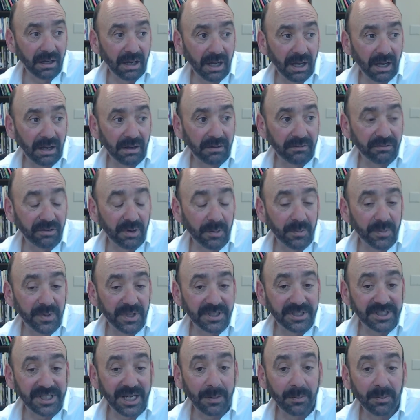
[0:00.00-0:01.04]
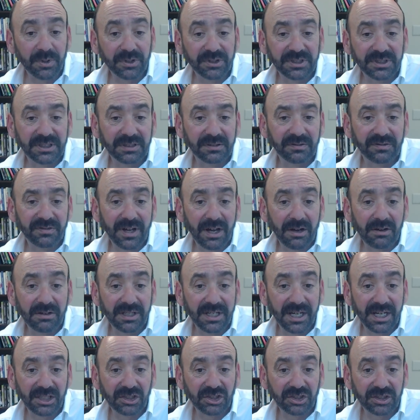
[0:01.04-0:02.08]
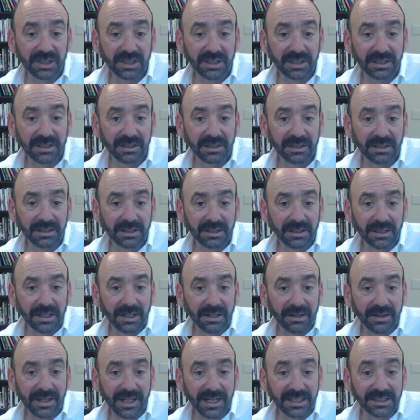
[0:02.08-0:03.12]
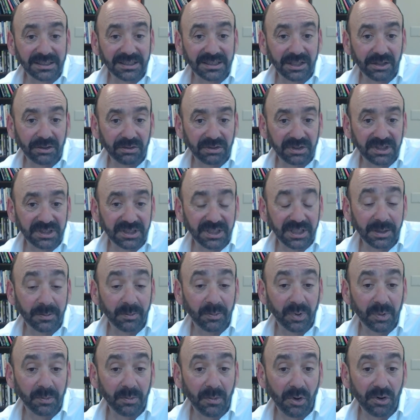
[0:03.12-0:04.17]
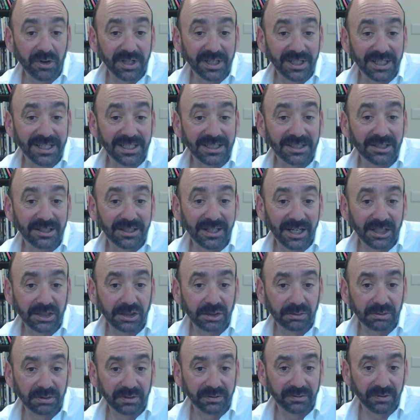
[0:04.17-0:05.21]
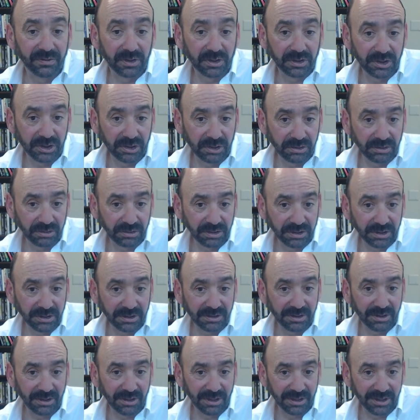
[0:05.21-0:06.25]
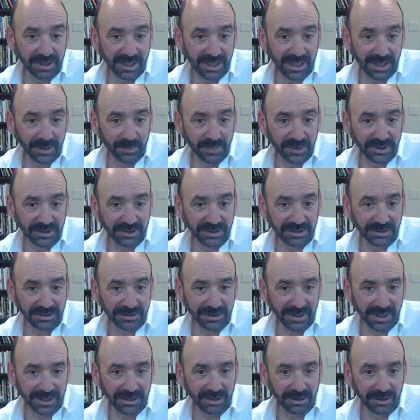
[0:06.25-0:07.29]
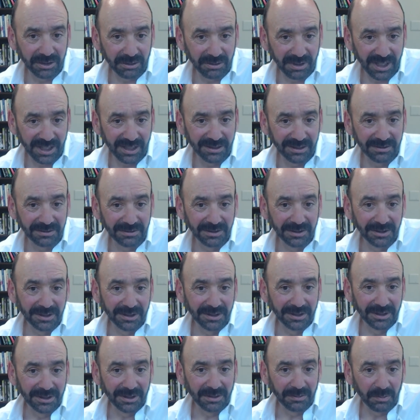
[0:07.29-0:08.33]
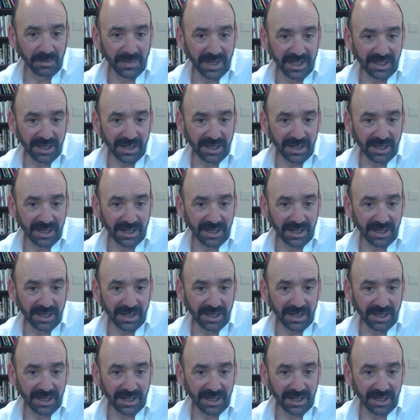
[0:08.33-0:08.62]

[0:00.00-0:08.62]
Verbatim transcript: uh, from the Templeton Foundation that is interested in promoting intellectual virtues on campus. I know you had my